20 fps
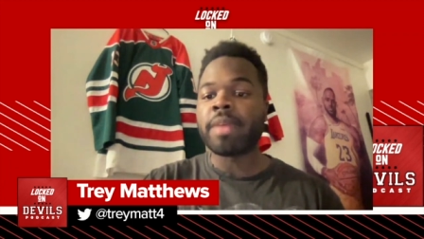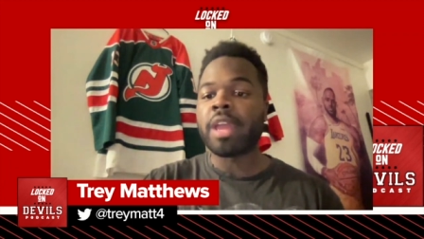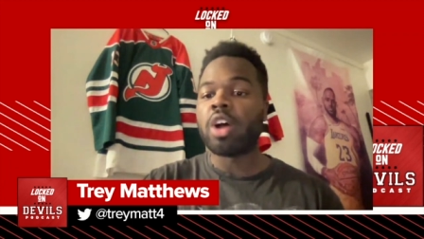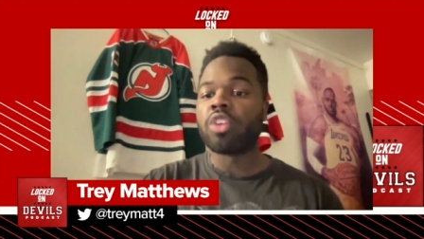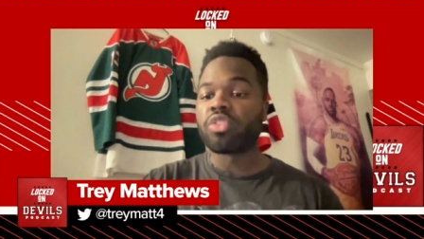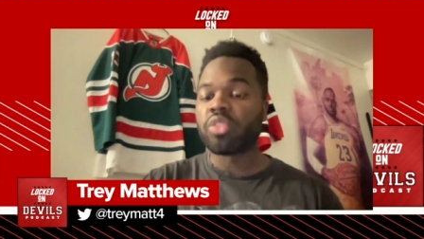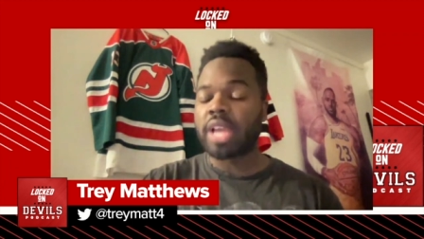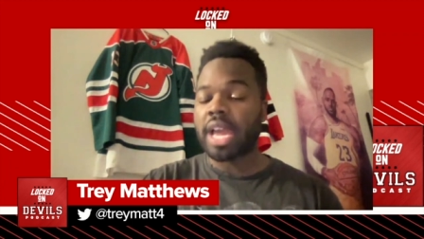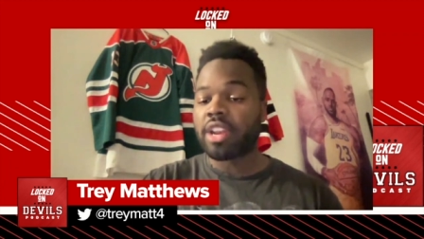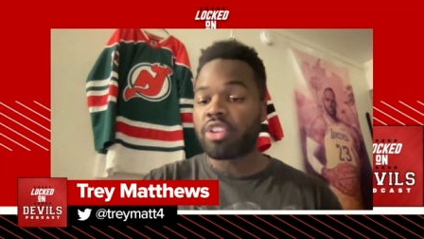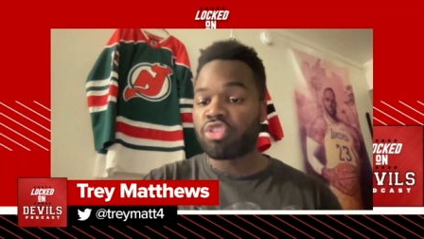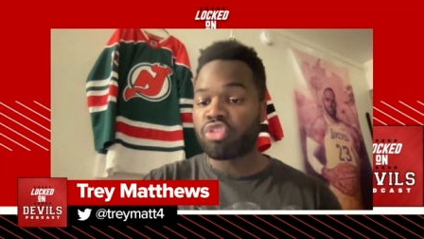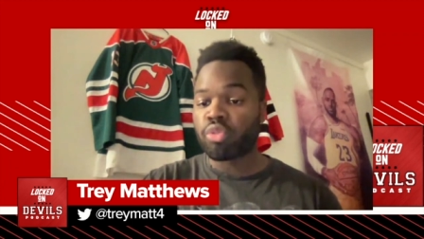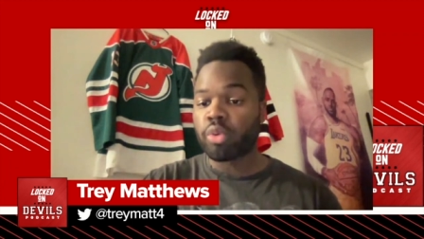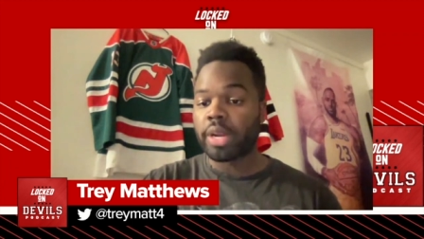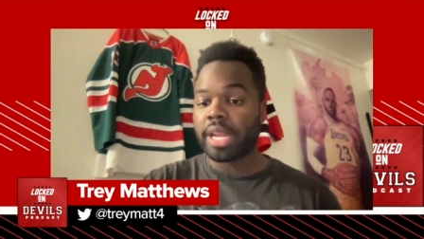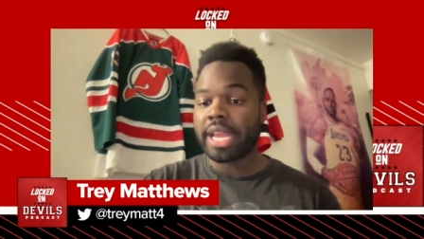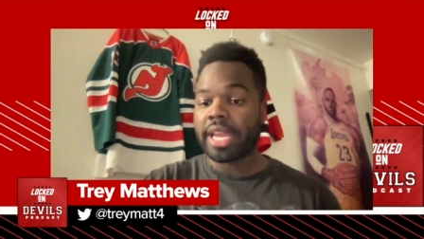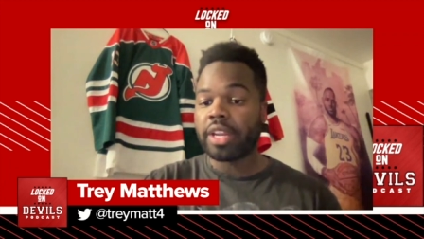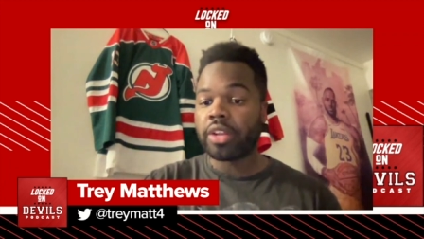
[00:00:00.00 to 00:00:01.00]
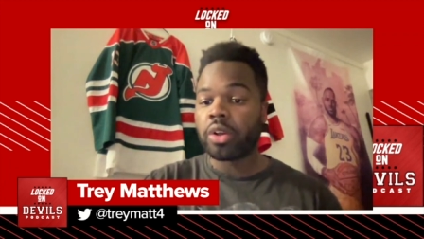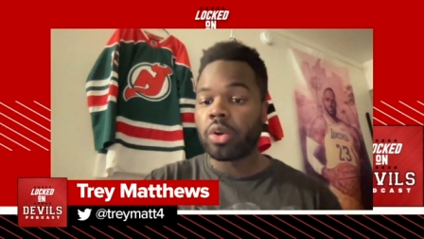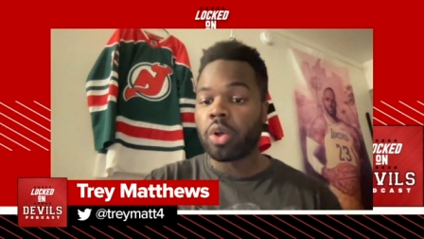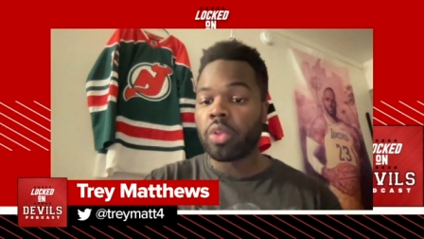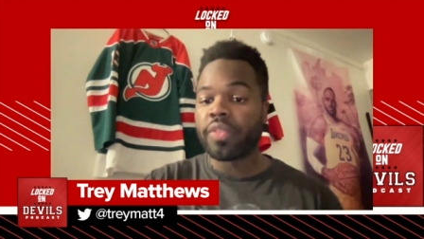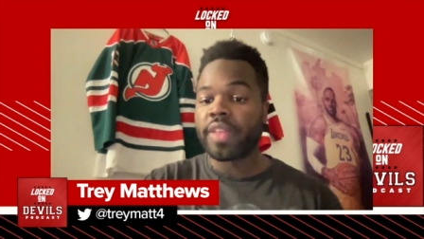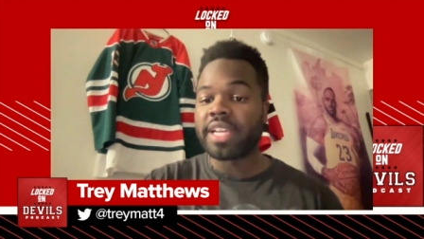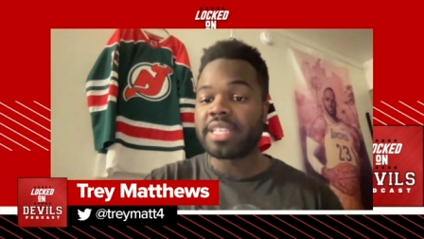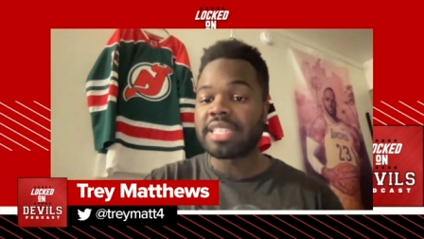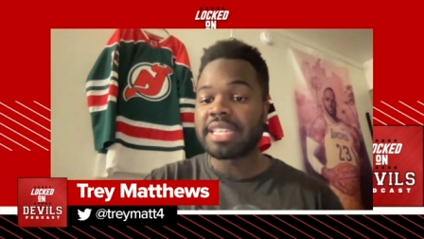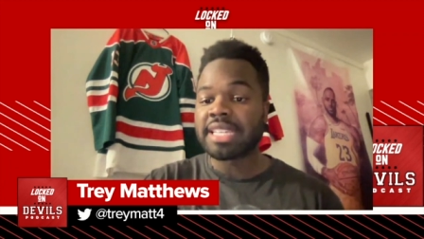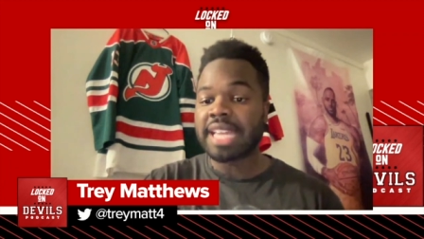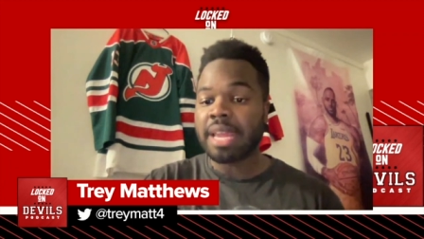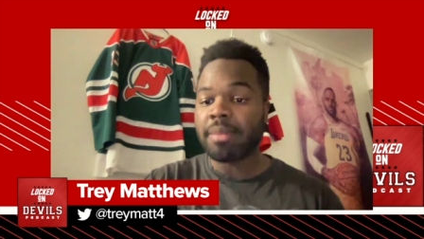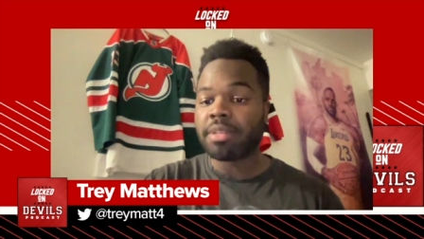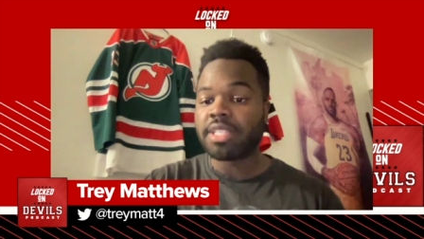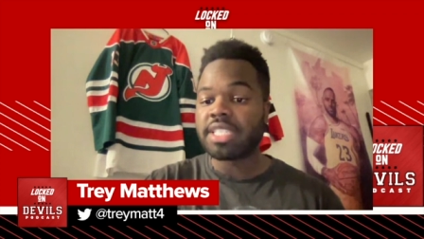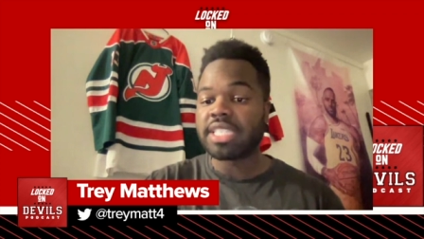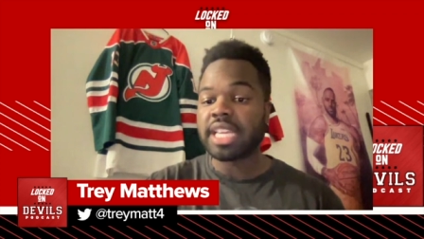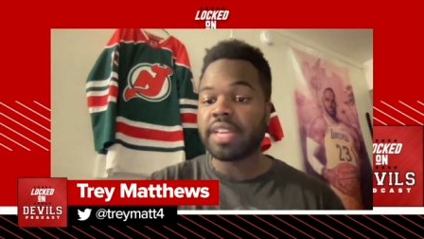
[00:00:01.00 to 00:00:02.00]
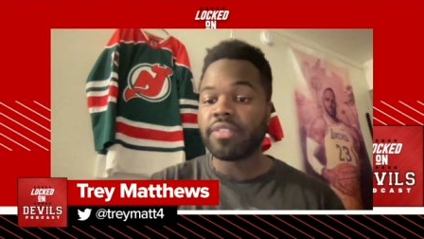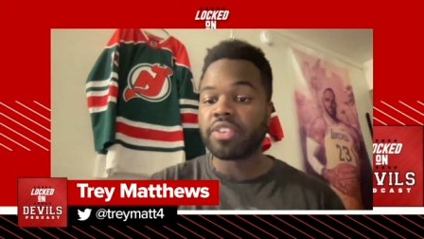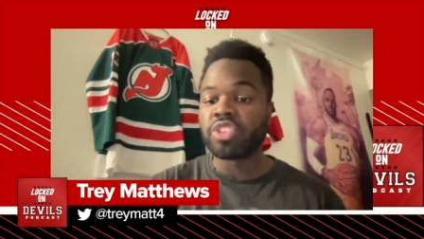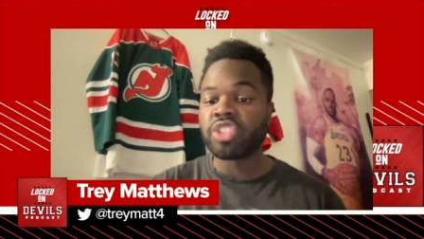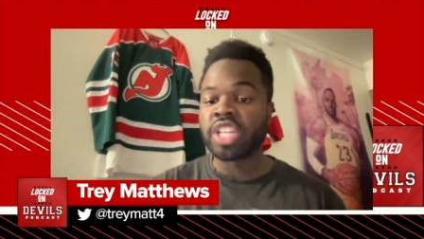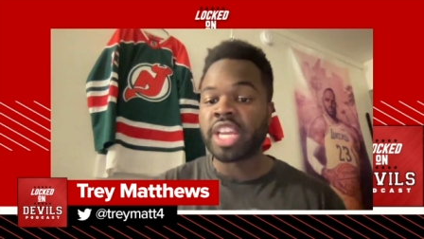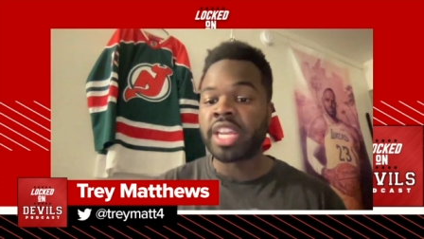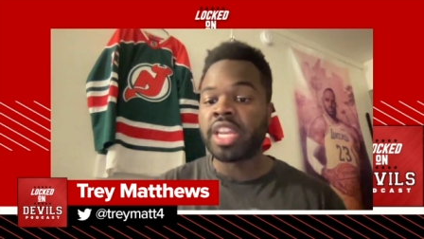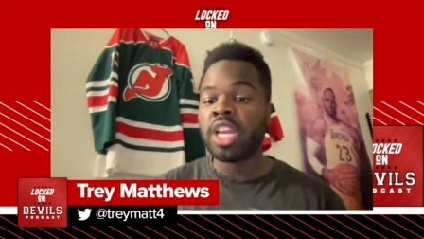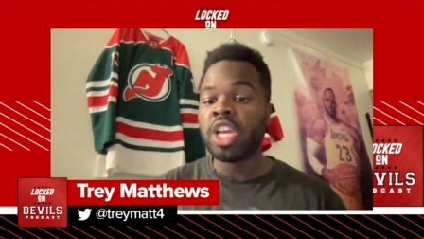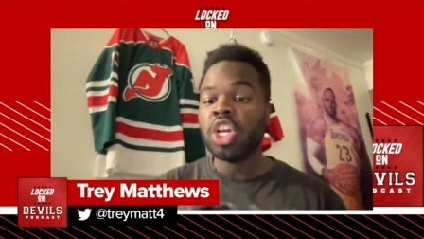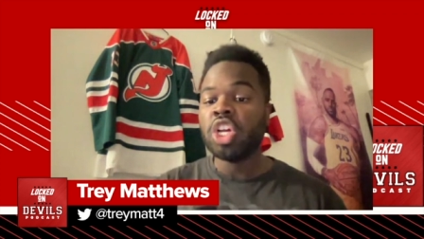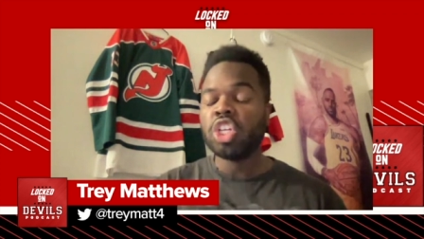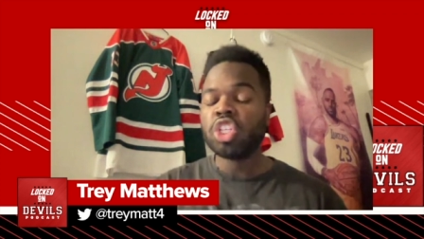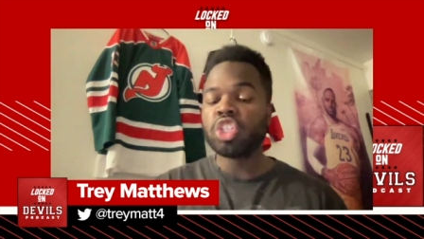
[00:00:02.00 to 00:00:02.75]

They also got a shorthanded goal thanks to Damon Severson.